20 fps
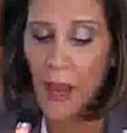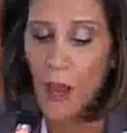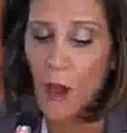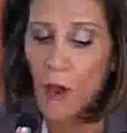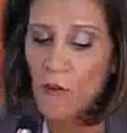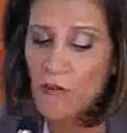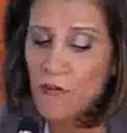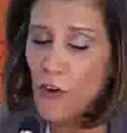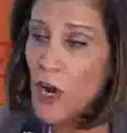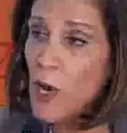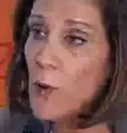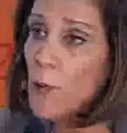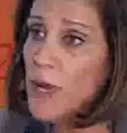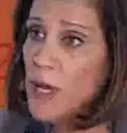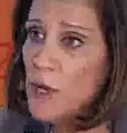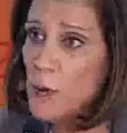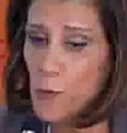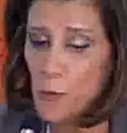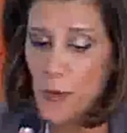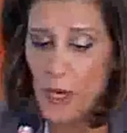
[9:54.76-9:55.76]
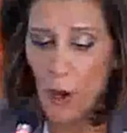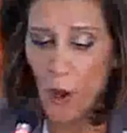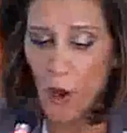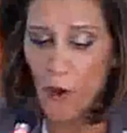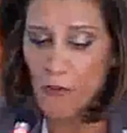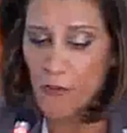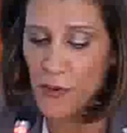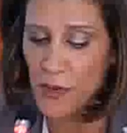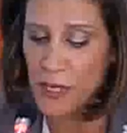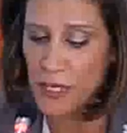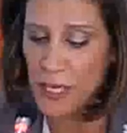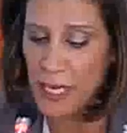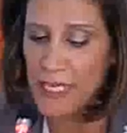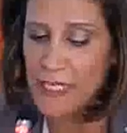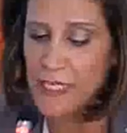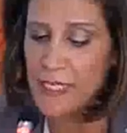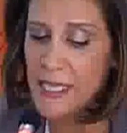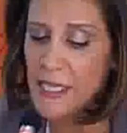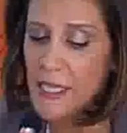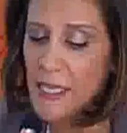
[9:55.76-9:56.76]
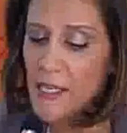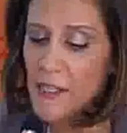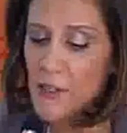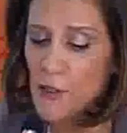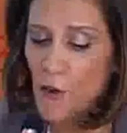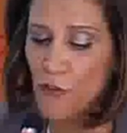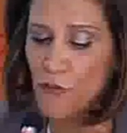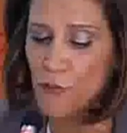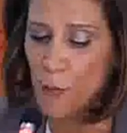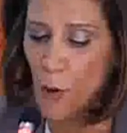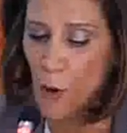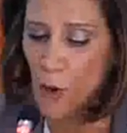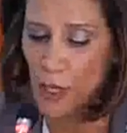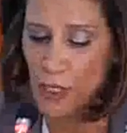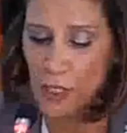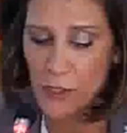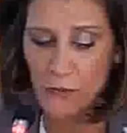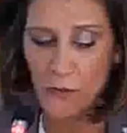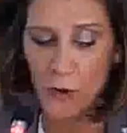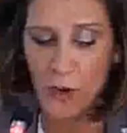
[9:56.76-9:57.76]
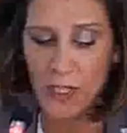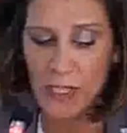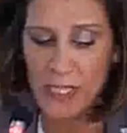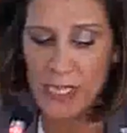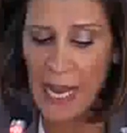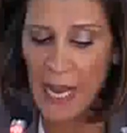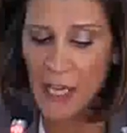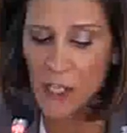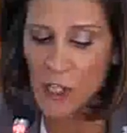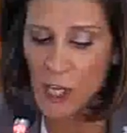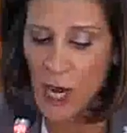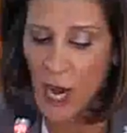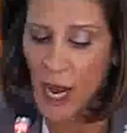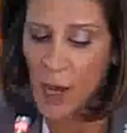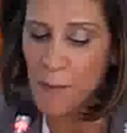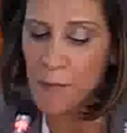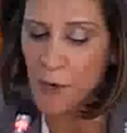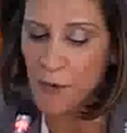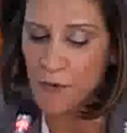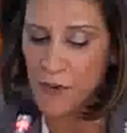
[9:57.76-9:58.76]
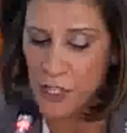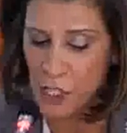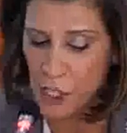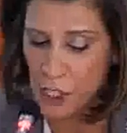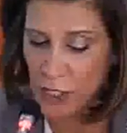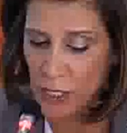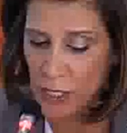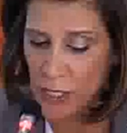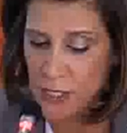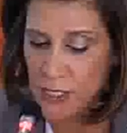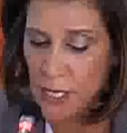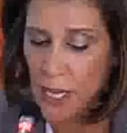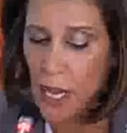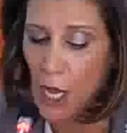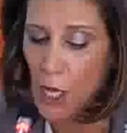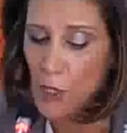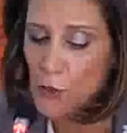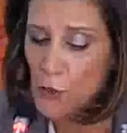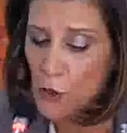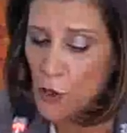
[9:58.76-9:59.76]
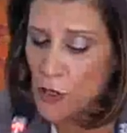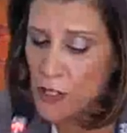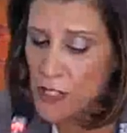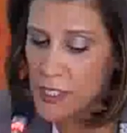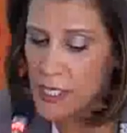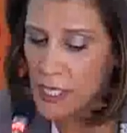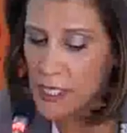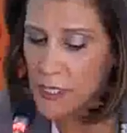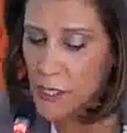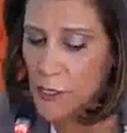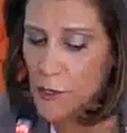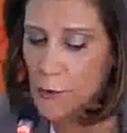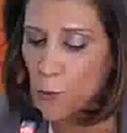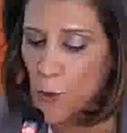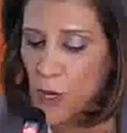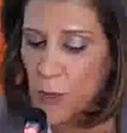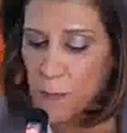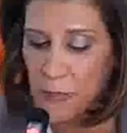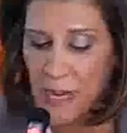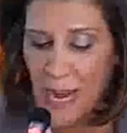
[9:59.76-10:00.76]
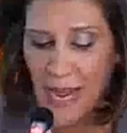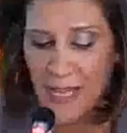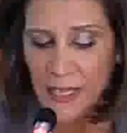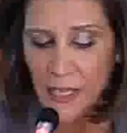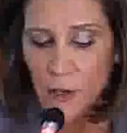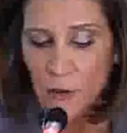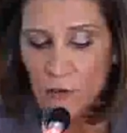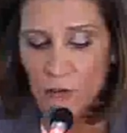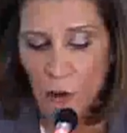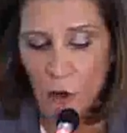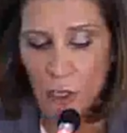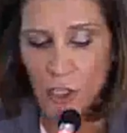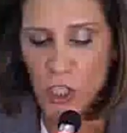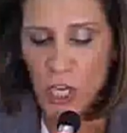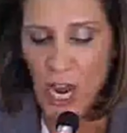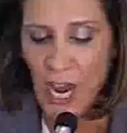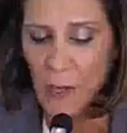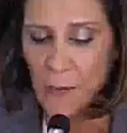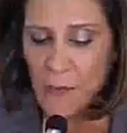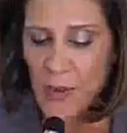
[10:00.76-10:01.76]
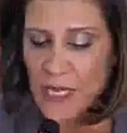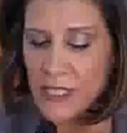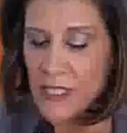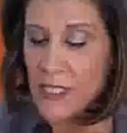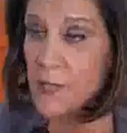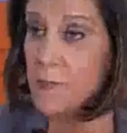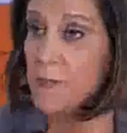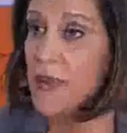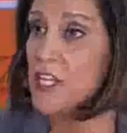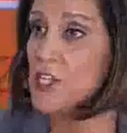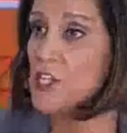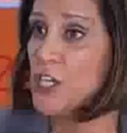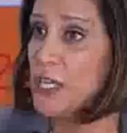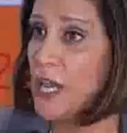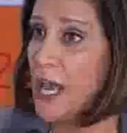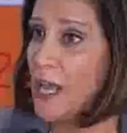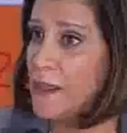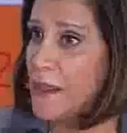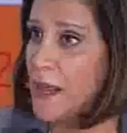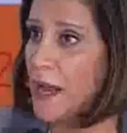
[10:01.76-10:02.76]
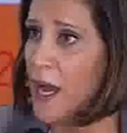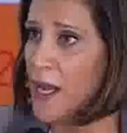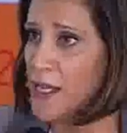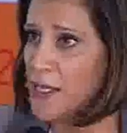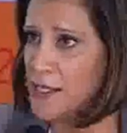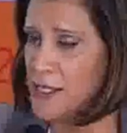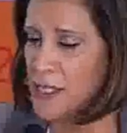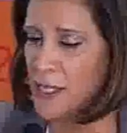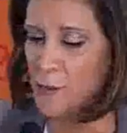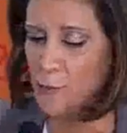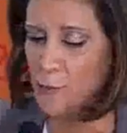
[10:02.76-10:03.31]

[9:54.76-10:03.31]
Following, we offer a series of points for CHI professionals to consider when planning for child participation at the IC.